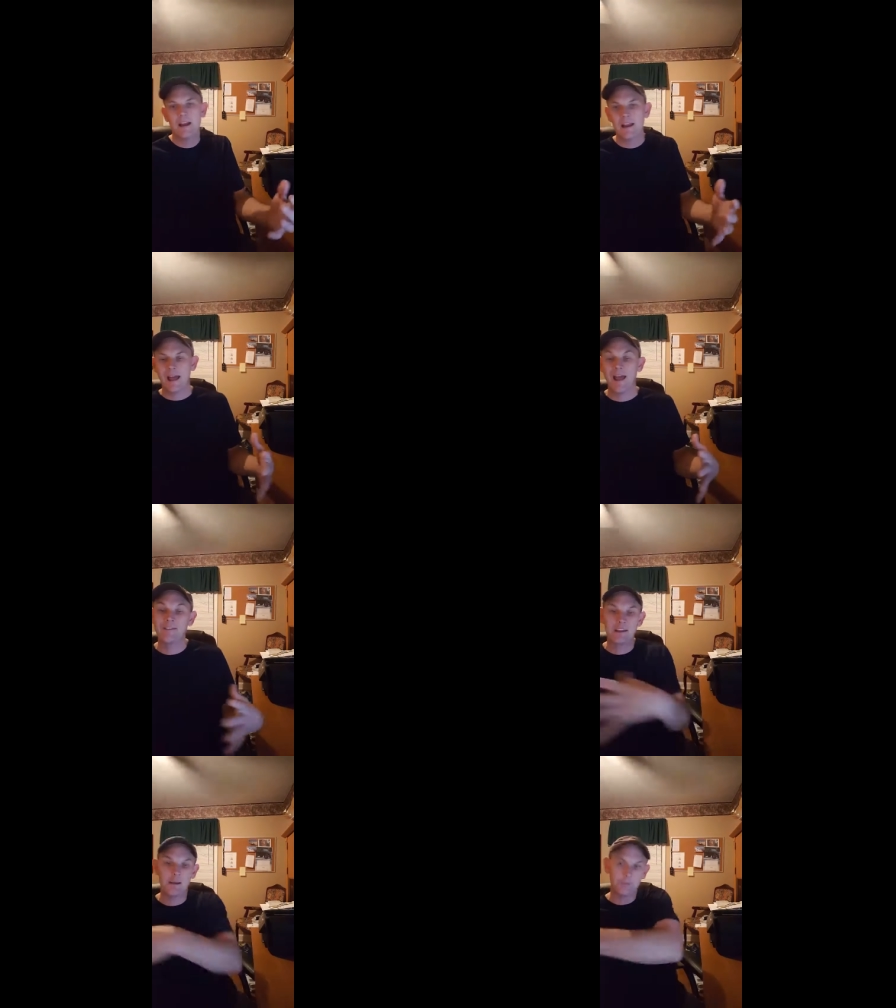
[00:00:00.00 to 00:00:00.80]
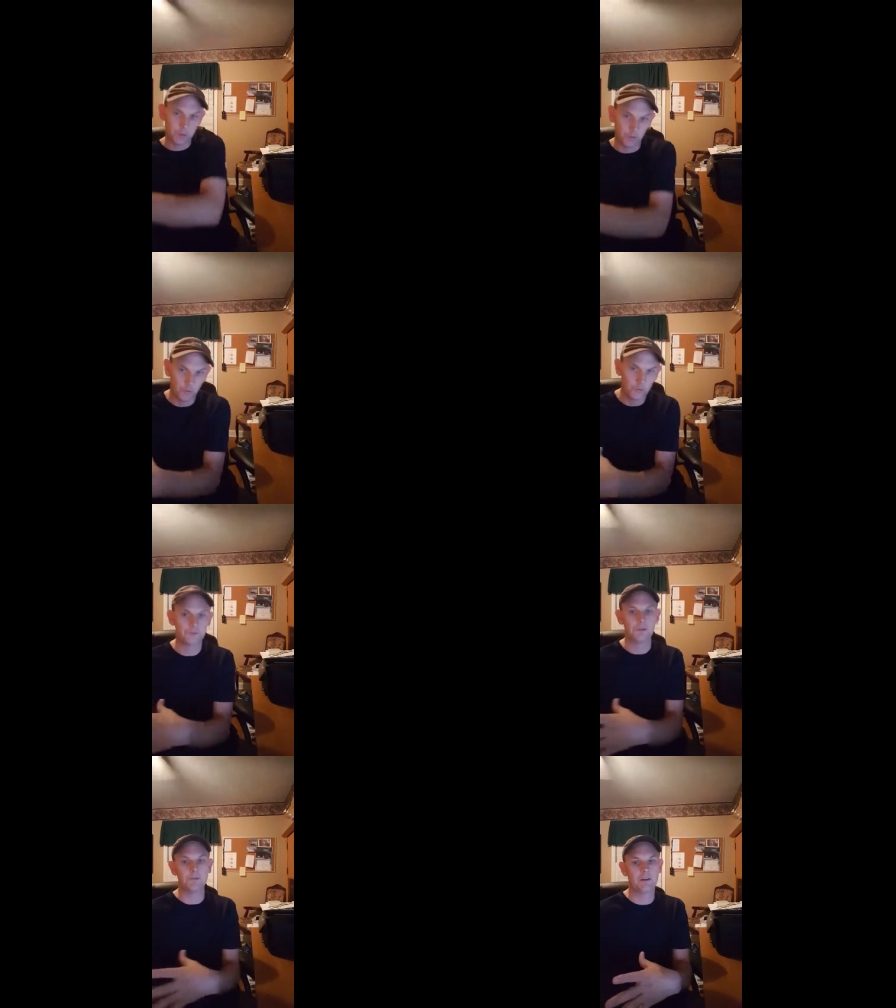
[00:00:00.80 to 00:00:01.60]
and I have to get pulled
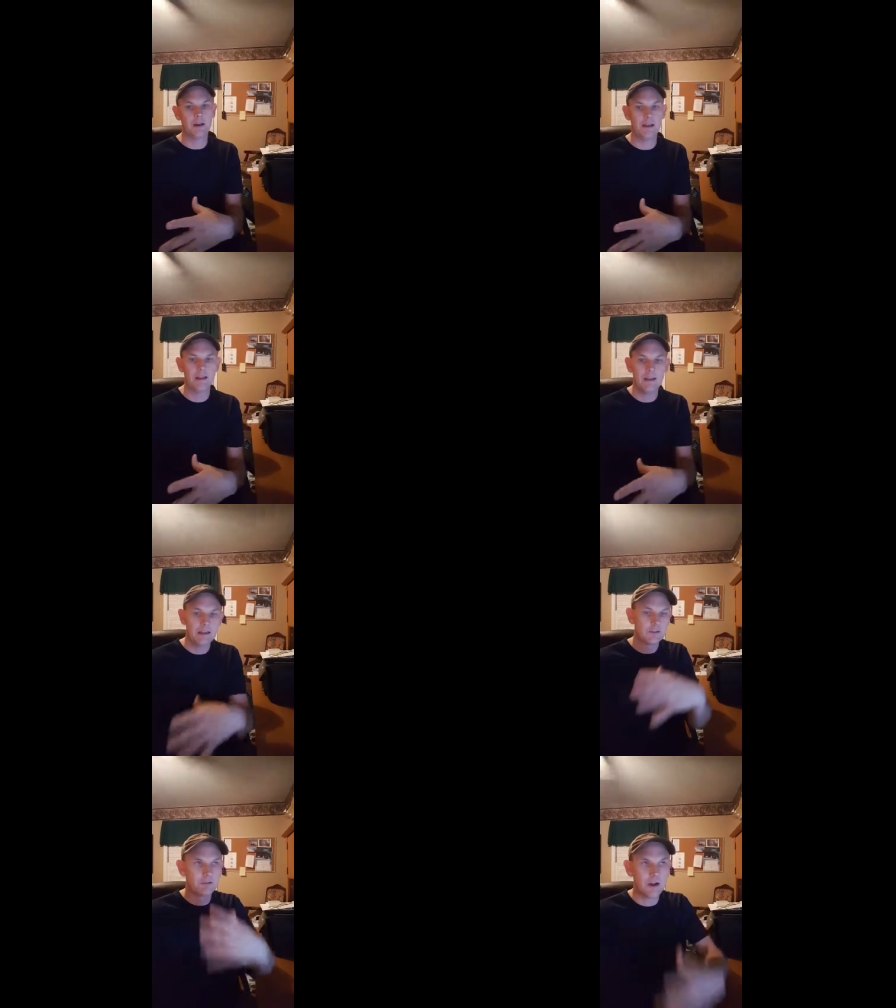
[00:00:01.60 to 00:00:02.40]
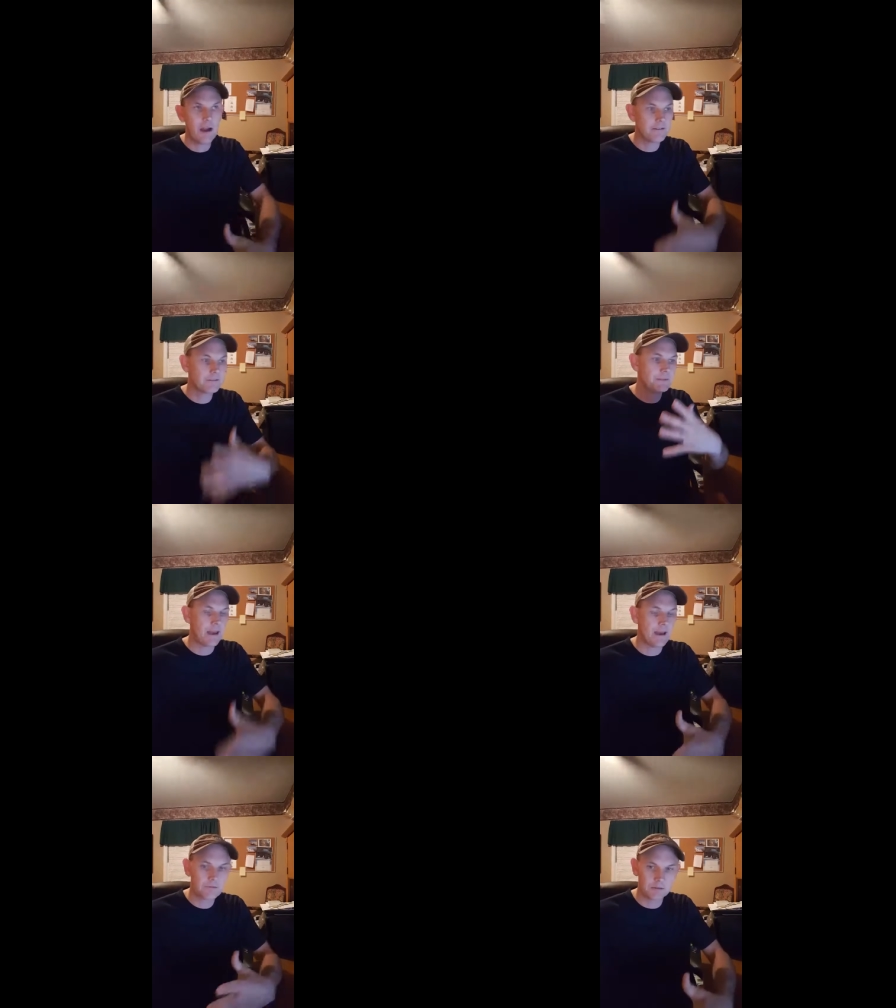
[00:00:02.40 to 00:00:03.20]
from it, right? Drives
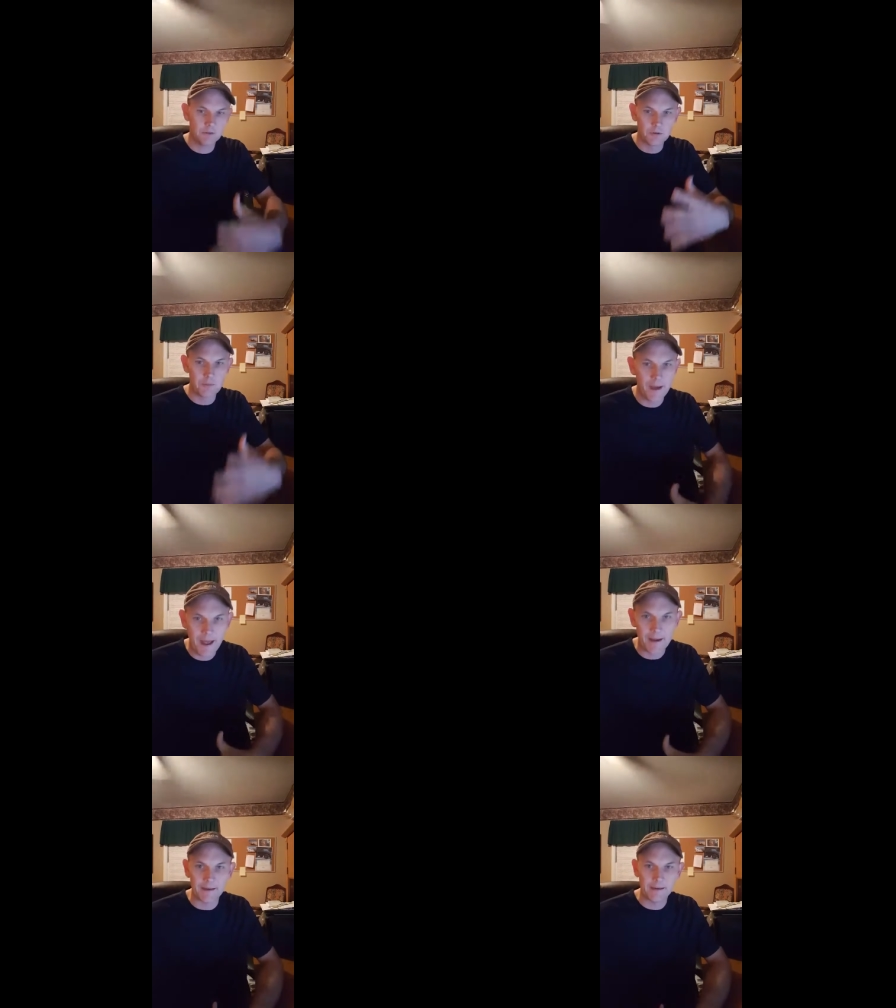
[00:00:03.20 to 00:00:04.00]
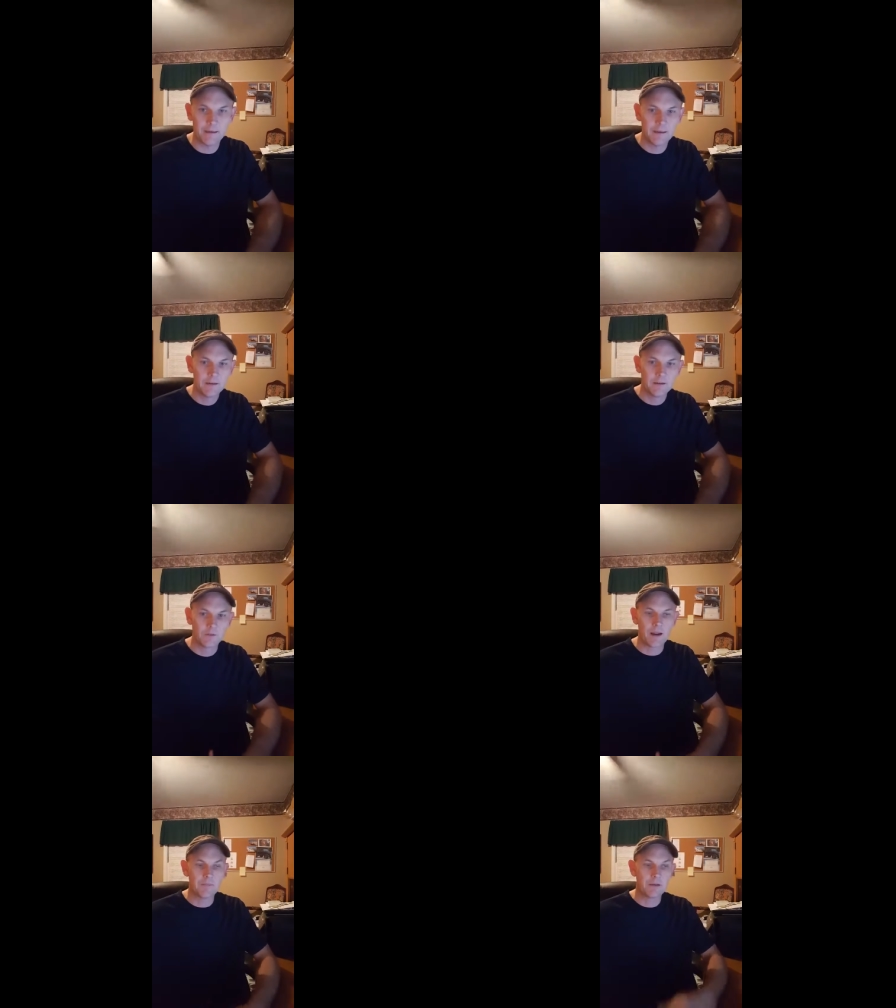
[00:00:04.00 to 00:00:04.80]
me absolutely batty,
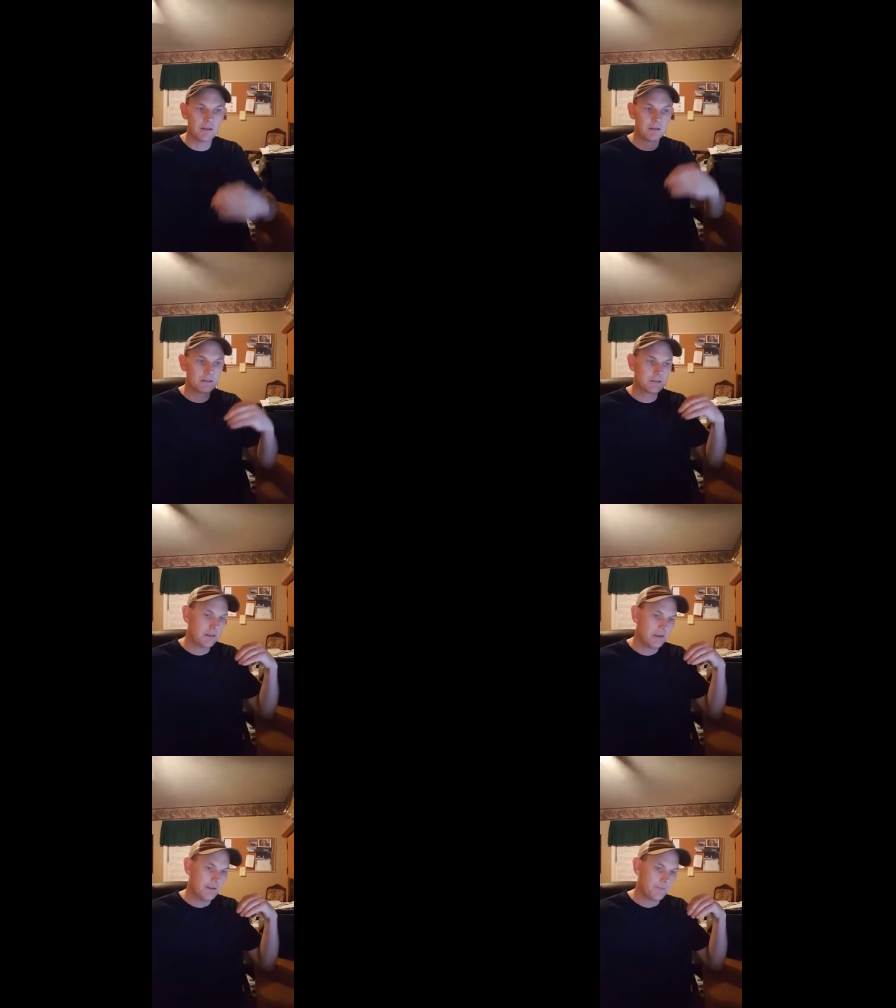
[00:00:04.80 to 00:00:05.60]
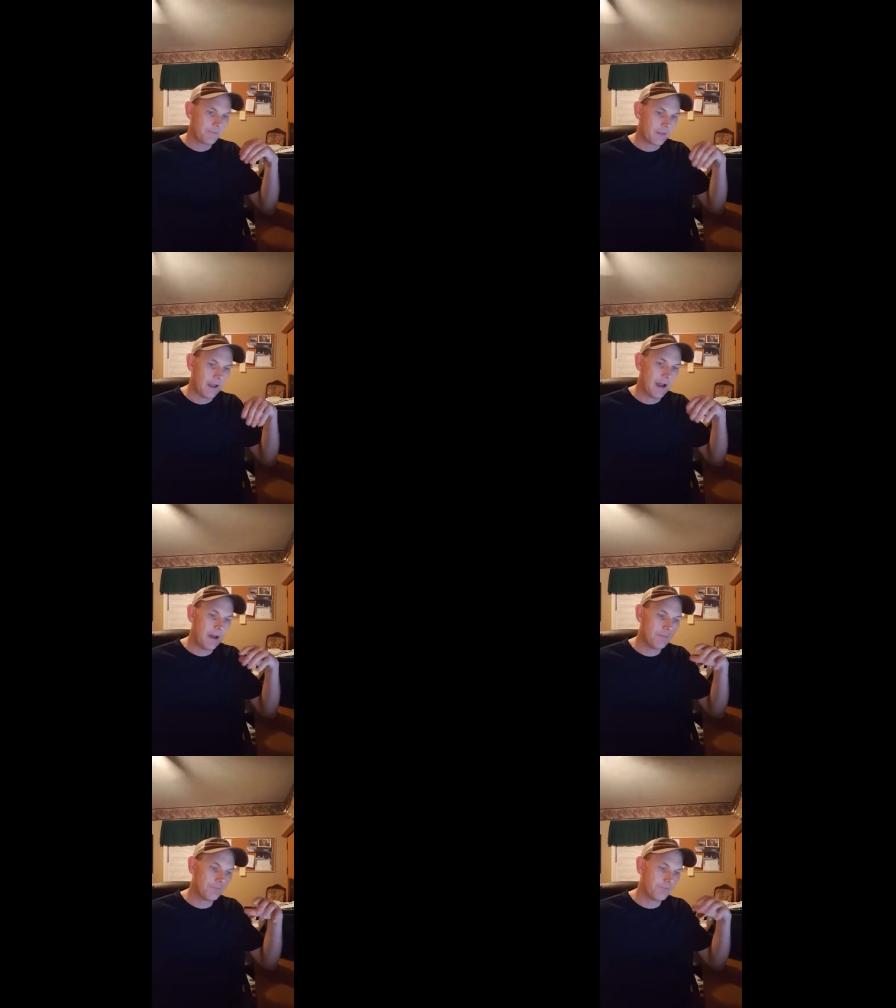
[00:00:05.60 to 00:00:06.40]
right? Because
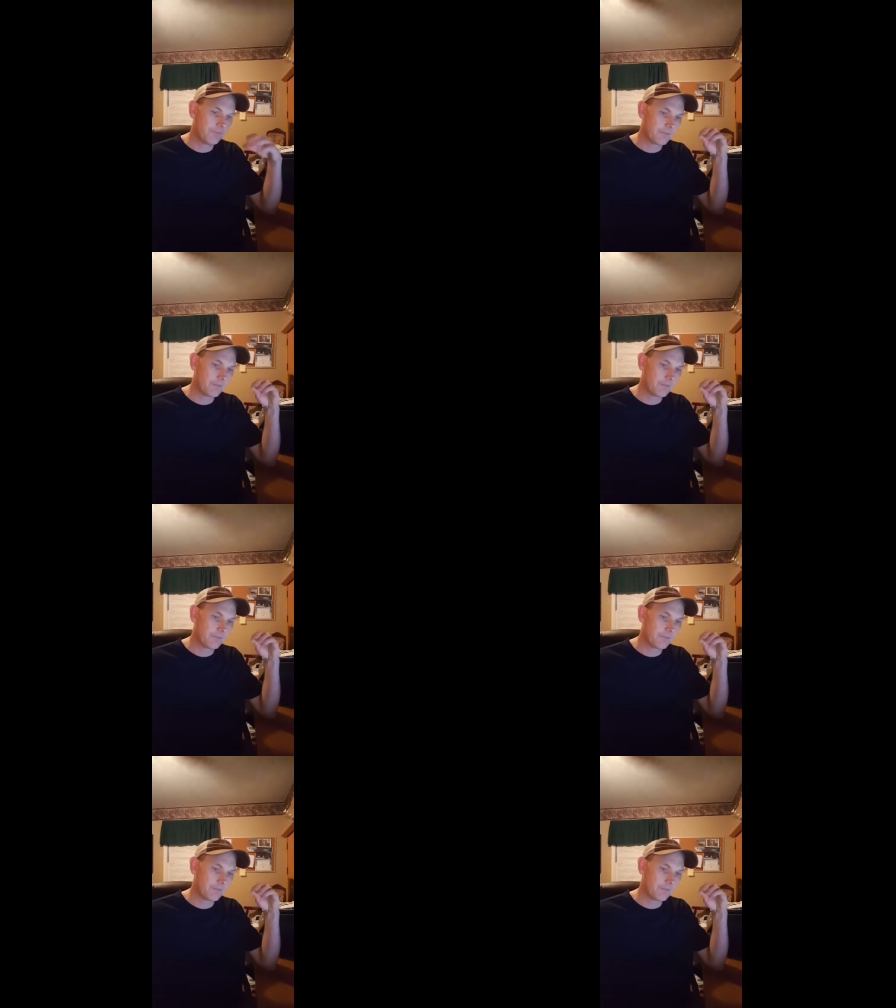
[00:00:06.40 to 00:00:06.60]
I'm